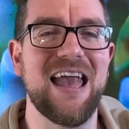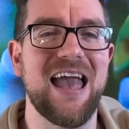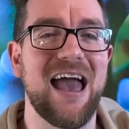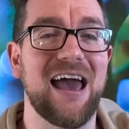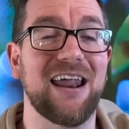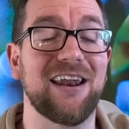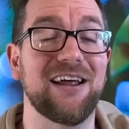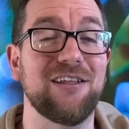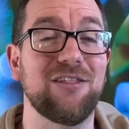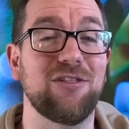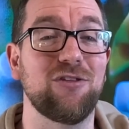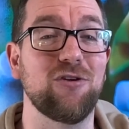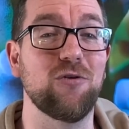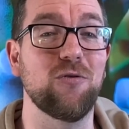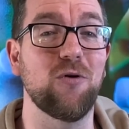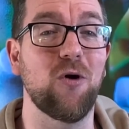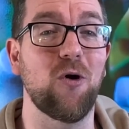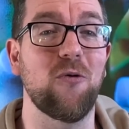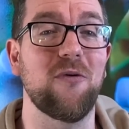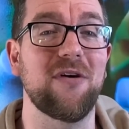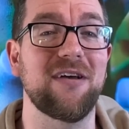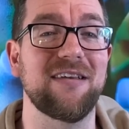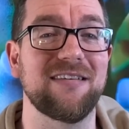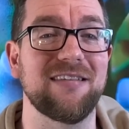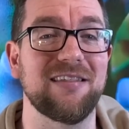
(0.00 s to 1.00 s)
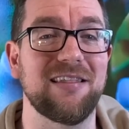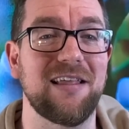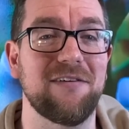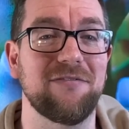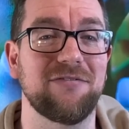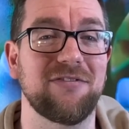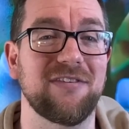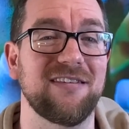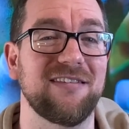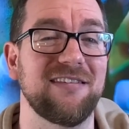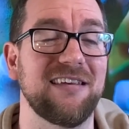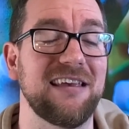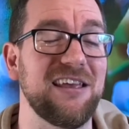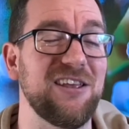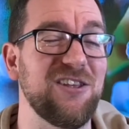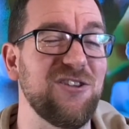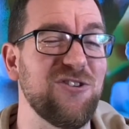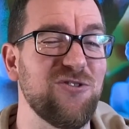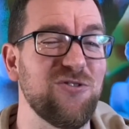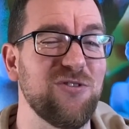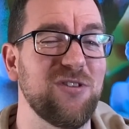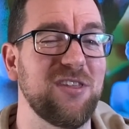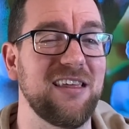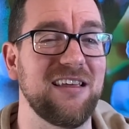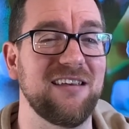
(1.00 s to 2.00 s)
and I do always love to see
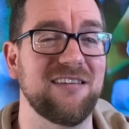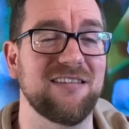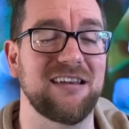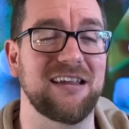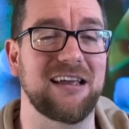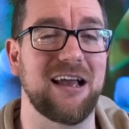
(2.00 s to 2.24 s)
new things that